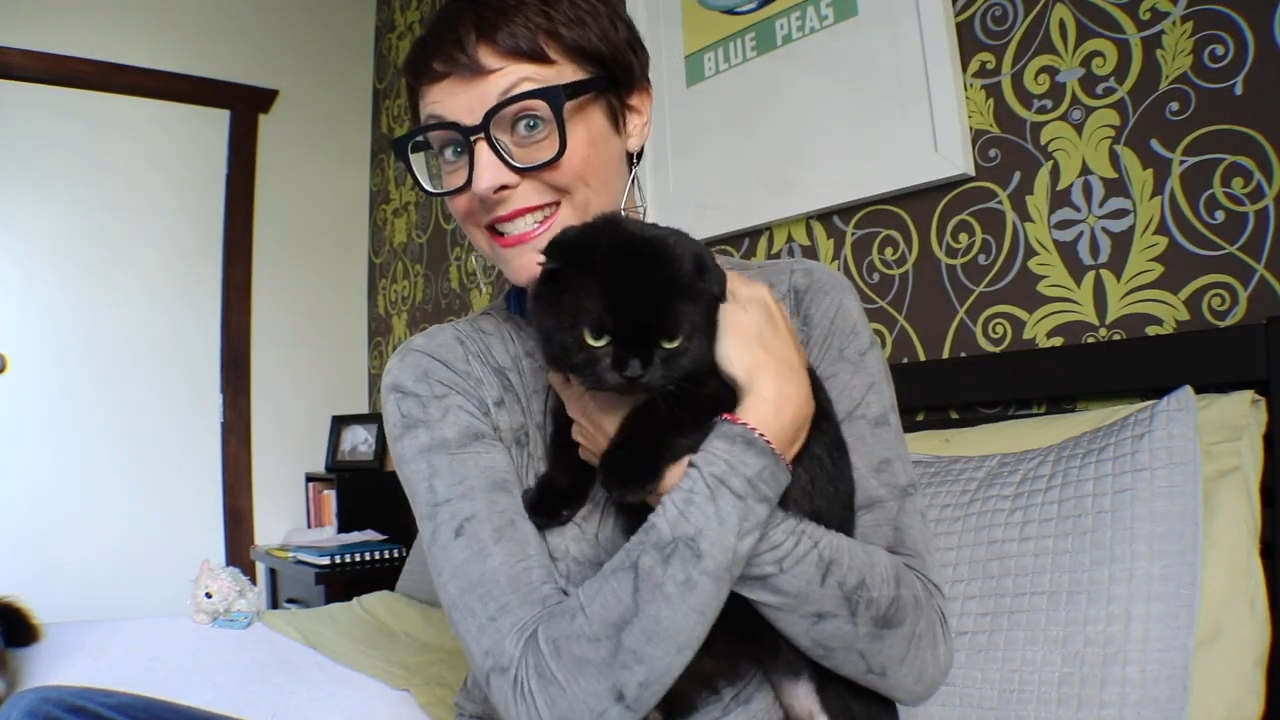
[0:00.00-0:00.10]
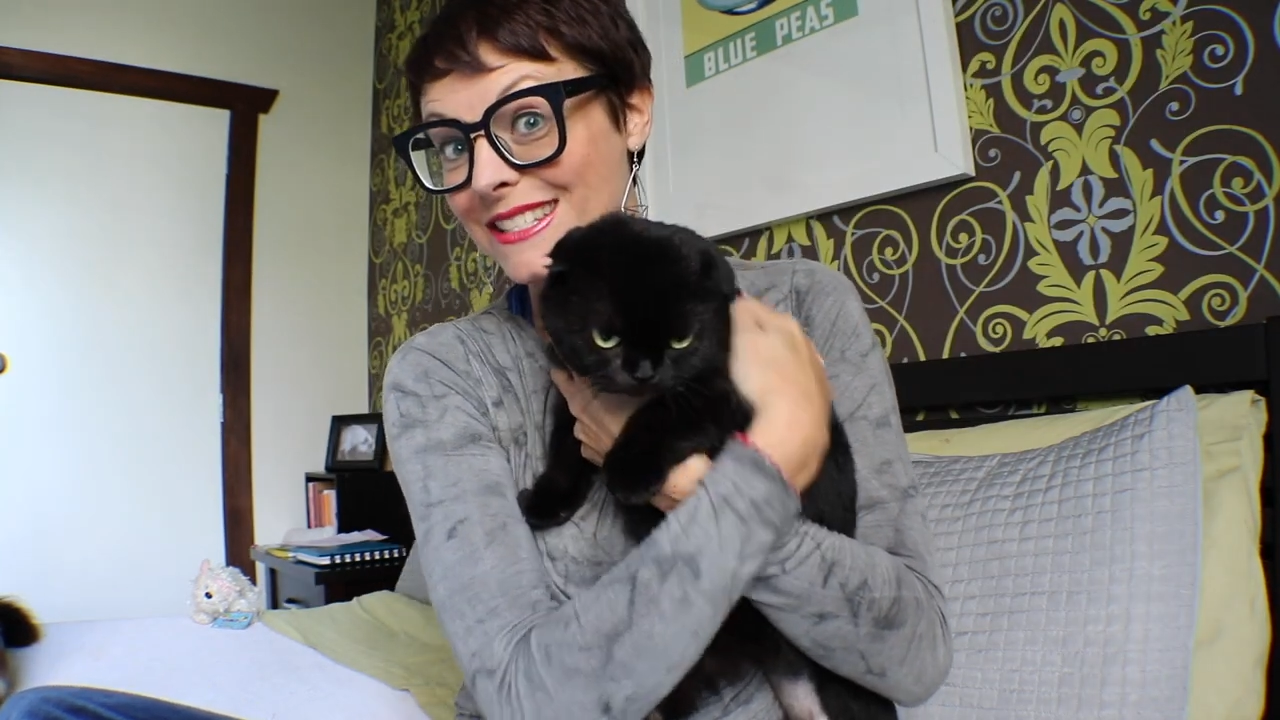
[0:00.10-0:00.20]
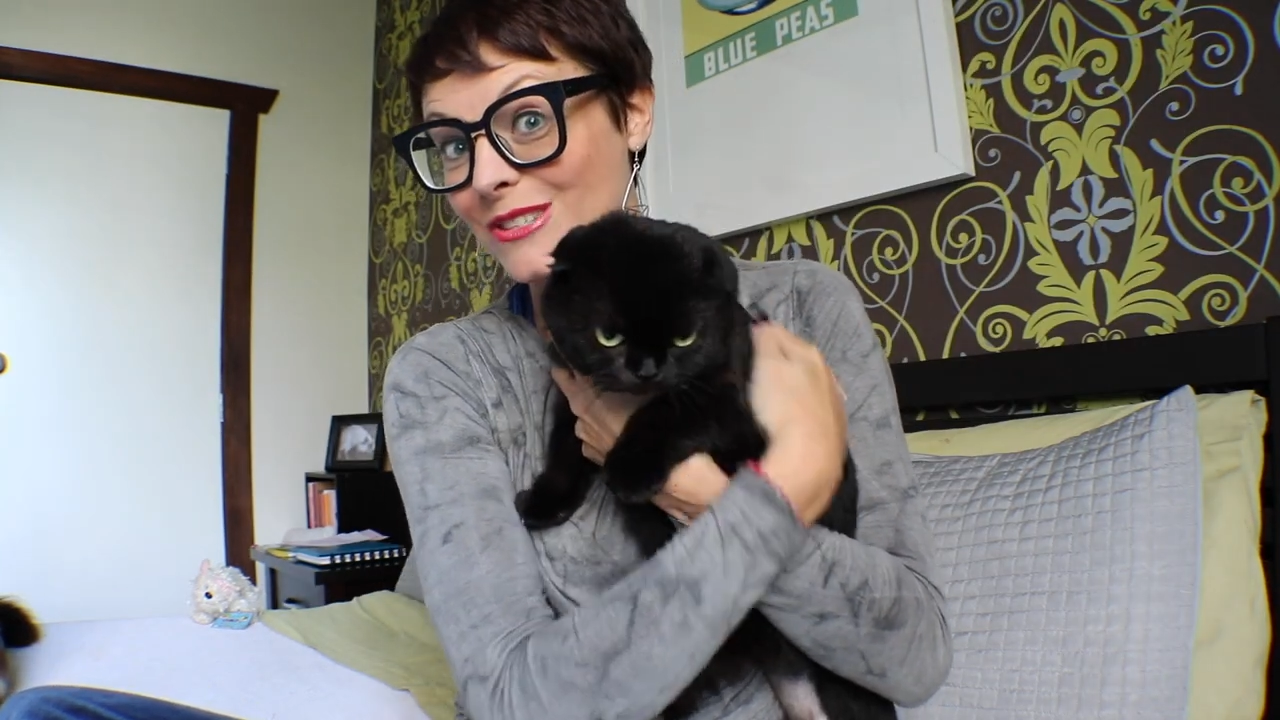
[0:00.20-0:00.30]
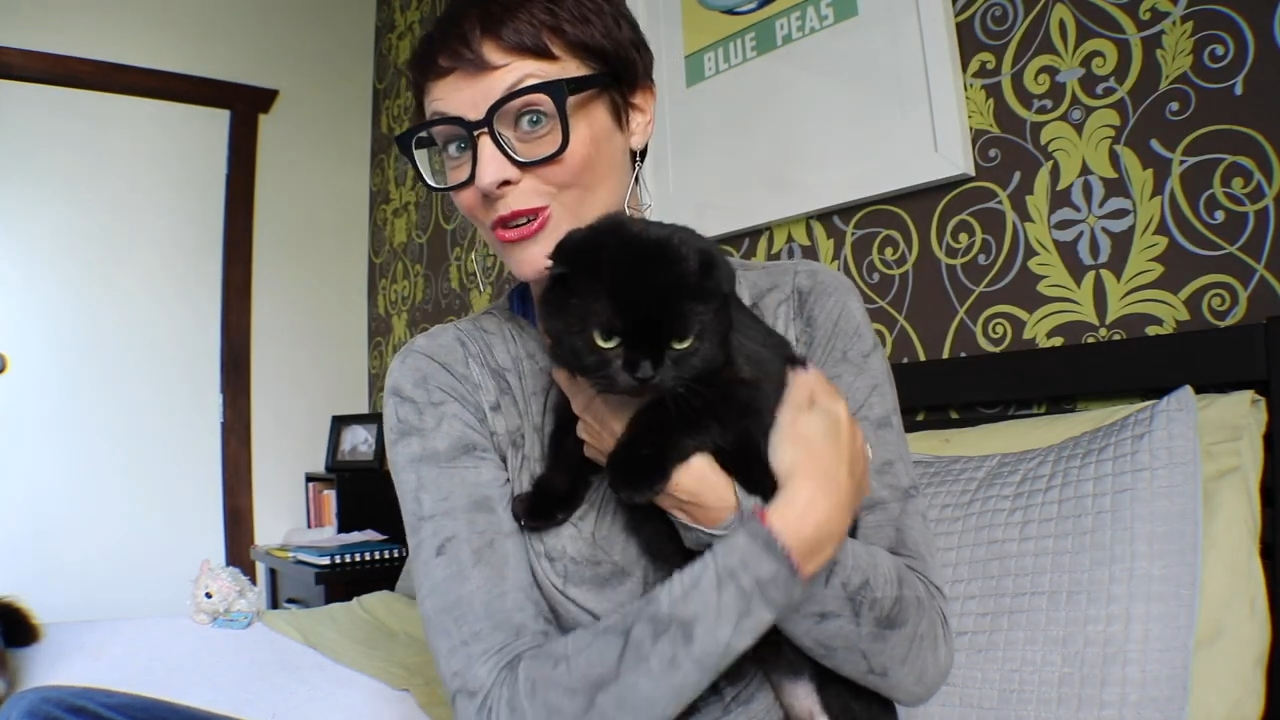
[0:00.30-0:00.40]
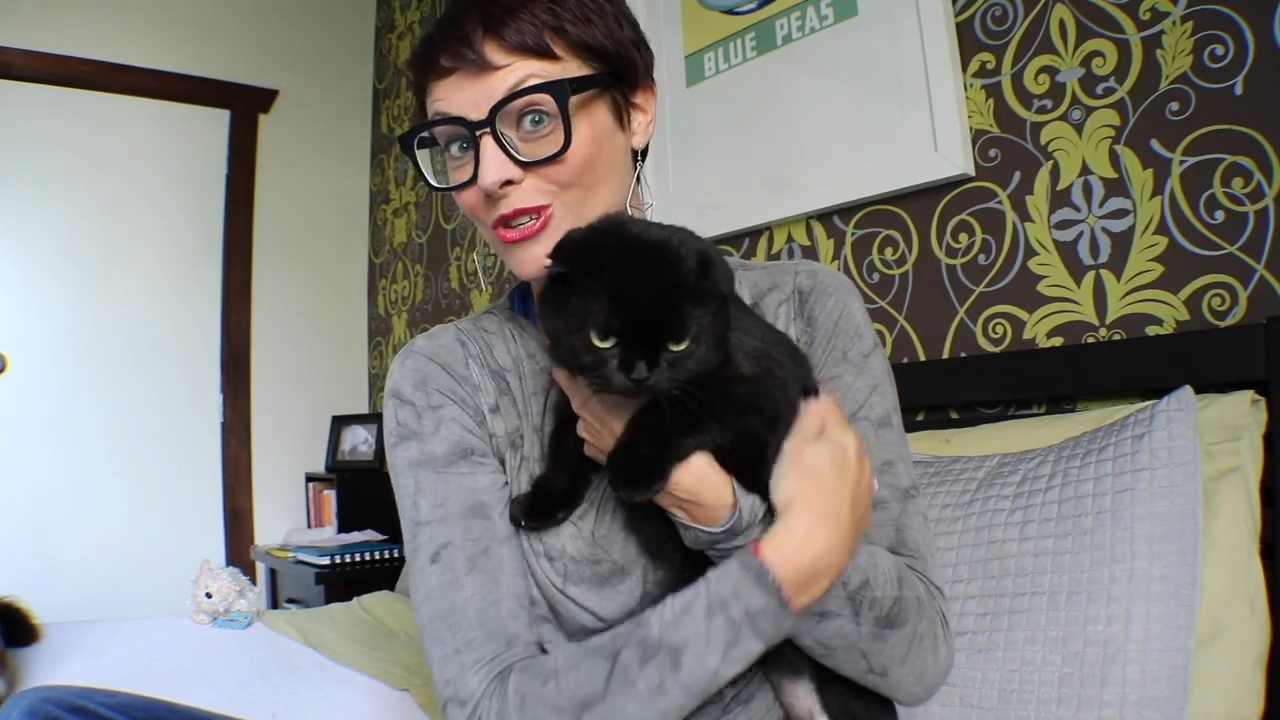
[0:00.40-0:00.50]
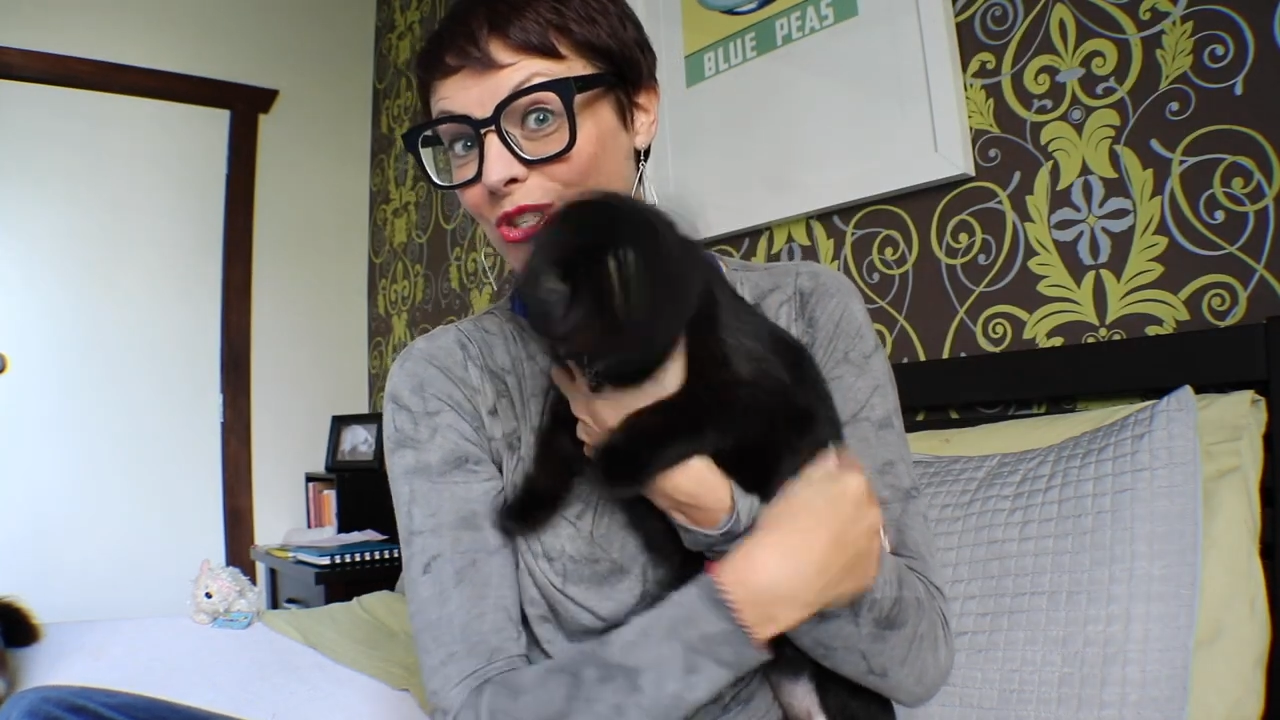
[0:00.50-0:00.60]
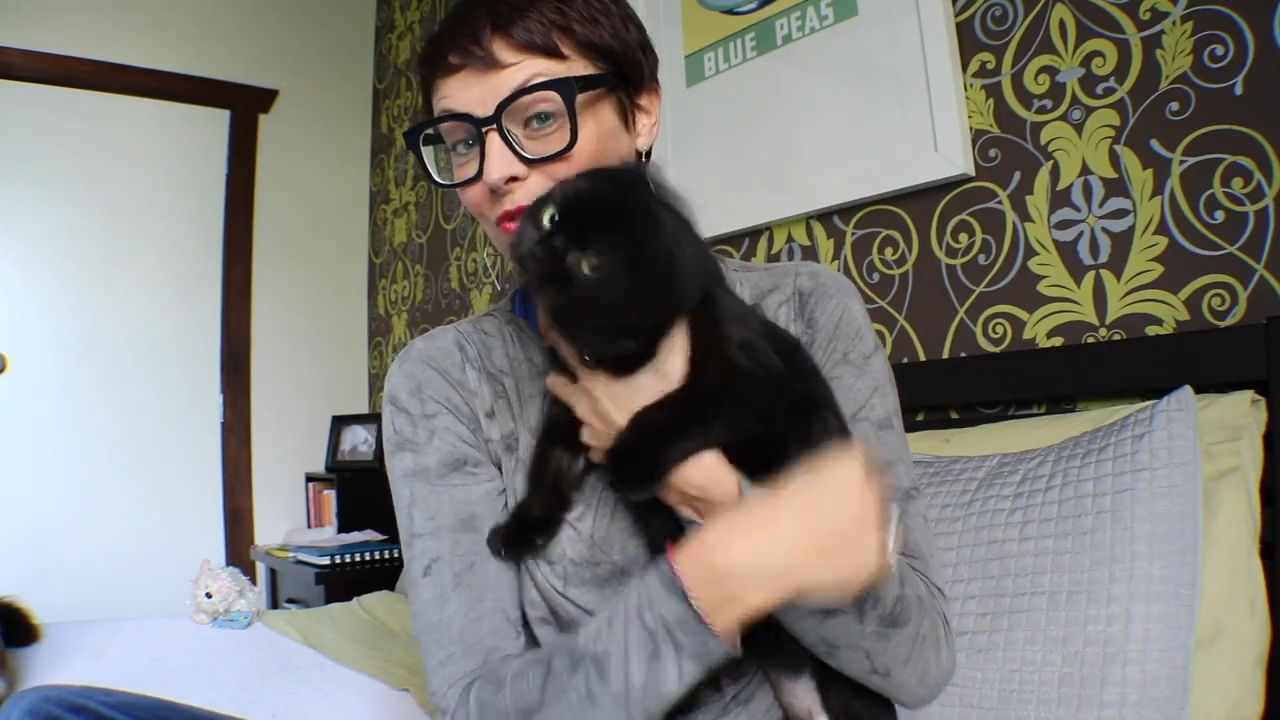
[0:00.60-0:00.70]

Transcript: a Scottish